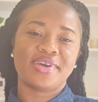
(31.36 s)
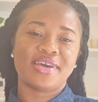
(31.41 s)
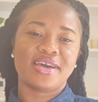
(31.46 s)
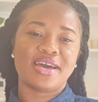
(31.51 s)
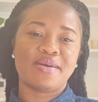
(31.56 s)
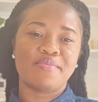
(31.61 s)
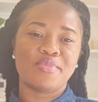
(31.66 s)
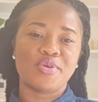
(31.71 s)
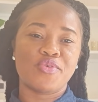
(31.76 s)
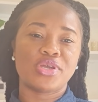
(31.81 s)

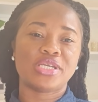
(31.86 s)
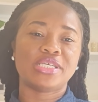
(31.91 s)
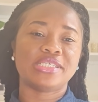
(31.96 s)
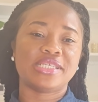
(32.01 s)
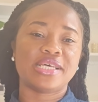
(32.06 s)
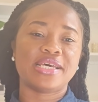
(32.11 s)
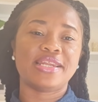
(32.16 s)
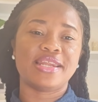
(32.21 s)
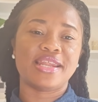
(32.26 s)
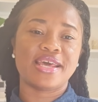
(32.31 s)
I'm a
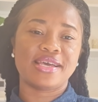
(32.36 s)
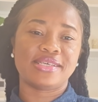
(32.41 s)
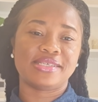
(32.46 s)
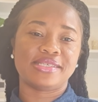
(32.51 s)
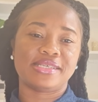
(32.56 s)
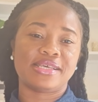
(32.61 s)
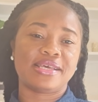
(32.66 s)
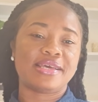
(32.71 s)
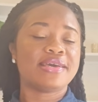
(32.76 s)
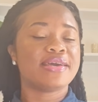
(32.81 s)
registered
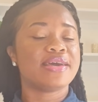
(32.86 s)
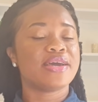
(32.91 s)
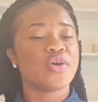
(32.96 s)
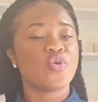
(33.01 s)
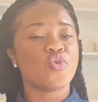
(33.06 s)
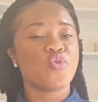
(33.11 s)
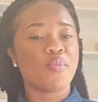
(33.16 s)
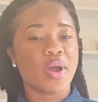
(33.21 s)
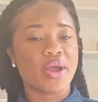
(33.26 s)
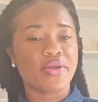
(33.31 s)
nurse
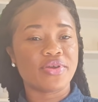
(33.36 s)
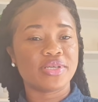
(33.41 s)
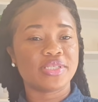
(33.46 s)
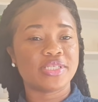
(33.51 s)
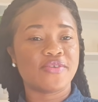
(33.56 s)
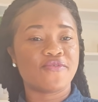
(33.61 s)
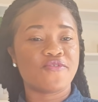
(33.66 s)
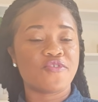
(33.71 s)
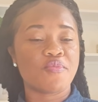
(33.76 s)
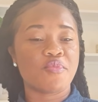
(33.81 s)
who
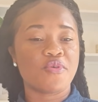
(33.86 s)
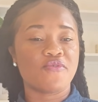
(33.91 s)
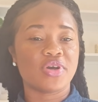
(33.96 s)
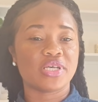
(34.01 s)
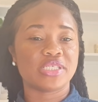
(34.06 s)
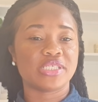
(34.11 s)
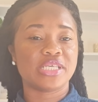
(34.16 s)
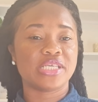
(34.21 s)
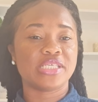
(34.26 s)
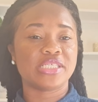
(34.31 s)
migrated from
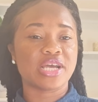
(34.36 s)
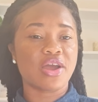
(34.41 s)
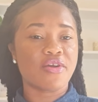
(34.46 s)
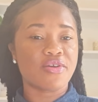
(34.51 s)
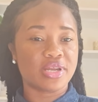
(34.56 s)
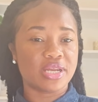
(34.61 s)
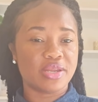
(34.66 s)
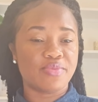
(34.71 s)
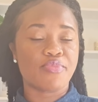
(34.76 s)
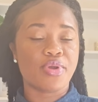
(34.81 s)
overseas,
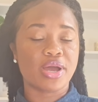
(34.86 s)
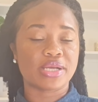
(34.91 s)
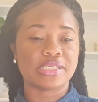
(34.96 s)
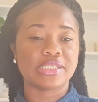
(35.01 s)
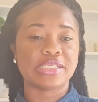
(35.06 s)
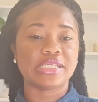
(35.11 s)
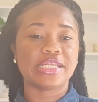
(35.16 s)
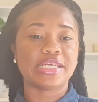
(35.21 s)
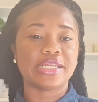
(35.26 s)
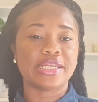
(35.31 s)
currently
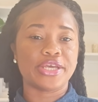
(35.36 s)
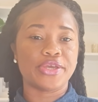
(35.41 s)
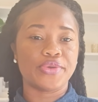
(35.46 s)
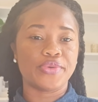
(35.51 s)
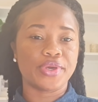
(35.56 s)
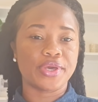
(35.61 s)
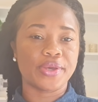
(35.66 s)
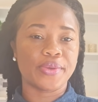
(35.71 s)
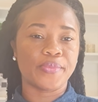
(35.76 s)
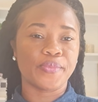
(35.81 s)
practicing in the
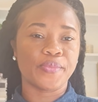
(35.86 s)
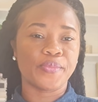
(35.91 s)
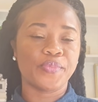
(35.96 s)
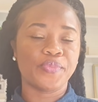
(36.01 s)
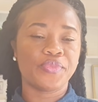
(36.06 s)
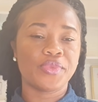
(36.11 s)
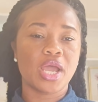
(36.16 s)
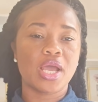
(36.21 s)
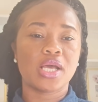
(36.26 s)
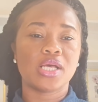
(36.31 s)
UK.
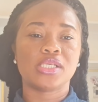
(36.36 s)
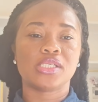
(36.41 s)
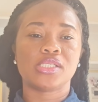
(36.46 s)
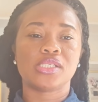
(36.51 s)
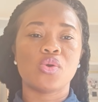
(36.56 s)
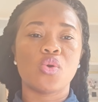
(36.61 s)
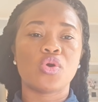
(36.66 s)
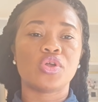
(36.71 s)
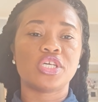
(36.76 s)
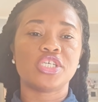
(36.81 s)

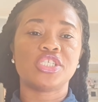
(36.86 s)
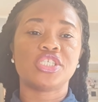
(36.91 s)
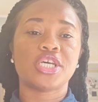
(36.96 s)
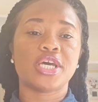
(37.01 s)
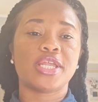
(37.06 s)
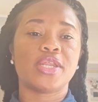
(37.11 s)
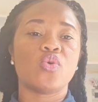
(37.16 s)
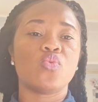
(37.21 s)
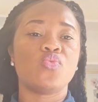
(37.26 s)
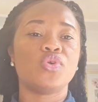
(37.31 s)
So on this
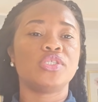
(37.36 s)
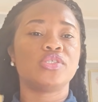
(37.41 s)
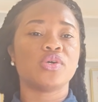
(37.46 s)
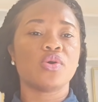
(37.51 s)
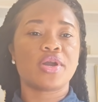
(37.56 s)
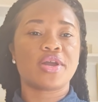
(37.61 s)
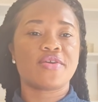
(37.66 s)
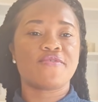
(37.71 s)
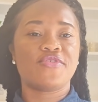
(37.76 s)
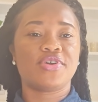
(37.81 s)
channel, we
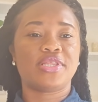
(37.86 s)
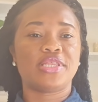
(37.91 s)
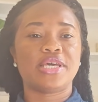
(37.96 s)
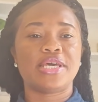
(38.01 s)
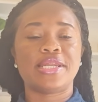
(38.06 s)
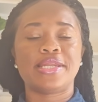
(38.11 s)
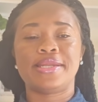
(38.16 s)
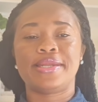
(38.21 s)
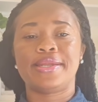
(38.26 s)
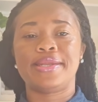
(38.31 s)
talk
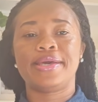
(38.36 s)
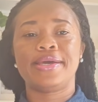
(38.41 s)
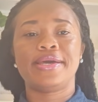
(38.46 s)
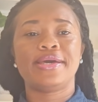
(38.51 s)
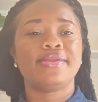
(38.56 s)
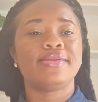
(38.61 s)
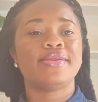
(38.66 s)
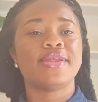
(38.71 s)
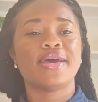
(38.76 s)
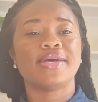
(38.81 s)
everything
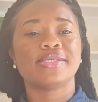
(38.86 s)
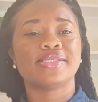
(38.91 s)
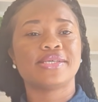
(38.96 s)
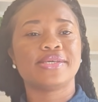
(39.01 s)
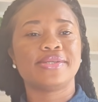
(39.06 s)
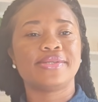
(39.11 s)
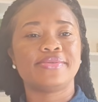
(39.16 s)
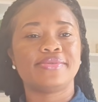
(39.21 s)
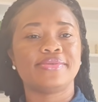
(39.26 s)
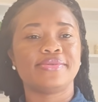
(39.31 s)

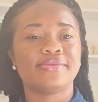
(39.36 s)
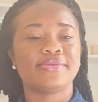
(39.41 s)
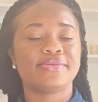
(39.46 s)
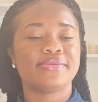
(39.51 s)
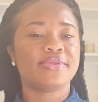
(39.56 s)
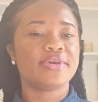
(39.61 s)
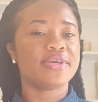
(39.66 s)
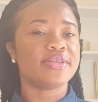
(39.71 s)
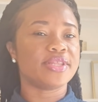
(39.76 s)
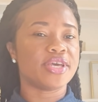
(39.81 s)
nursing
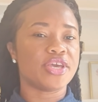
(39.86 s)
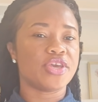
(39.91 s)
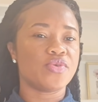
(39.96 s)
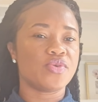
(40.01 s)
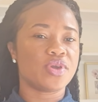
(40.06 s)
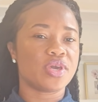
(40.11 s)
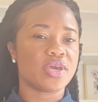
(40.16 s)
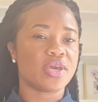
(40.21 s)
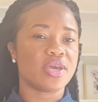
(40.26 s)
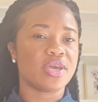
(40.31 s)
in the
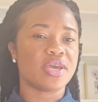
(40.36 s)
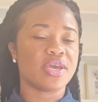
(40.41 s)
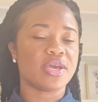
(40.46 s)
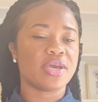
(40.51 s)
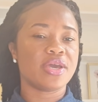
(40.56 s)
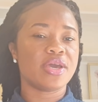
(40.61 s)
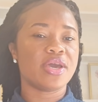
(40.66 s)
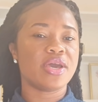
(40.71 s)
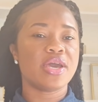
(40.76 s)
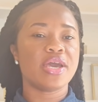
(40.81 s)
UK,
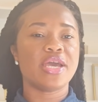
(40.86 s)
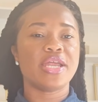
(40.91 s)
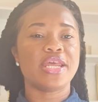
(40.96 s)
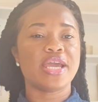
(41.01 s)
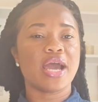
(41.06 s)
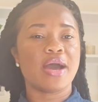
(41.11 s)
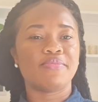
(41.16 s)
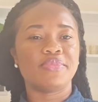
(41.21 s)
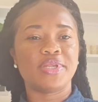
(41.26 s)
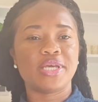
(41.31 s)
any
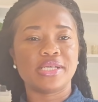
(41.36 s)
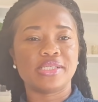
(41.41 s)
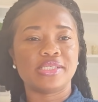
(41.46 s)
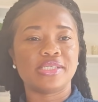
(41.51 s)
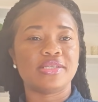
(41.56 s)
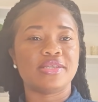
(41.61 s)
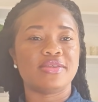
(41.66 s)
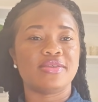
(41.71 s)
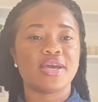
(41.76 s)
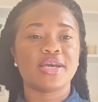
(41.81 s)
updates
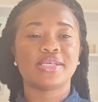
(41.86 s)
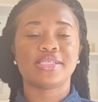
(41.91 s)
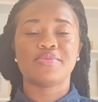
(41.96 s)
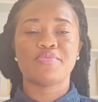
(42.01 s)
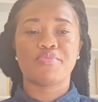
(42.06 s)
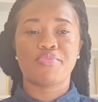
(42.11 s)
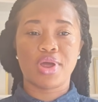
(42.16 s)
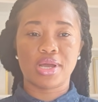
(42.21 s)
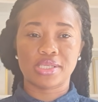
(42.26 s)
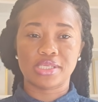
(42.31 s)
in
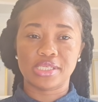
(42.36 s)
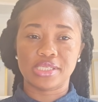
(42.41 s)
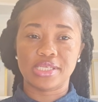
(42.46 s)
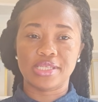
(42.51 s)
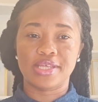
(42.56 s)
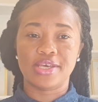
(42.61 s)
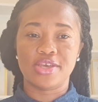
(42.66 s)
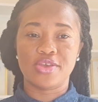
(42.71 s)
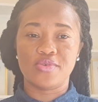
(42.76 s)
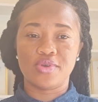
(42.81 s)
nursing practice
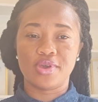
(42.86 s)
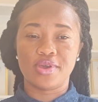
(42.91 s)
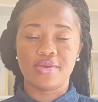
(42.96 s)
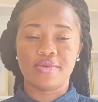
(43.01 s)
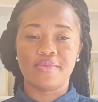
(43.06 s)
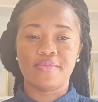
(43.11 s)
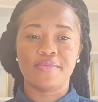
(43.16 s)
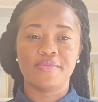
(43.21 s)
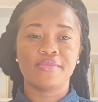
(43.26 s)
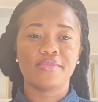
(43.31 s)
in the UK,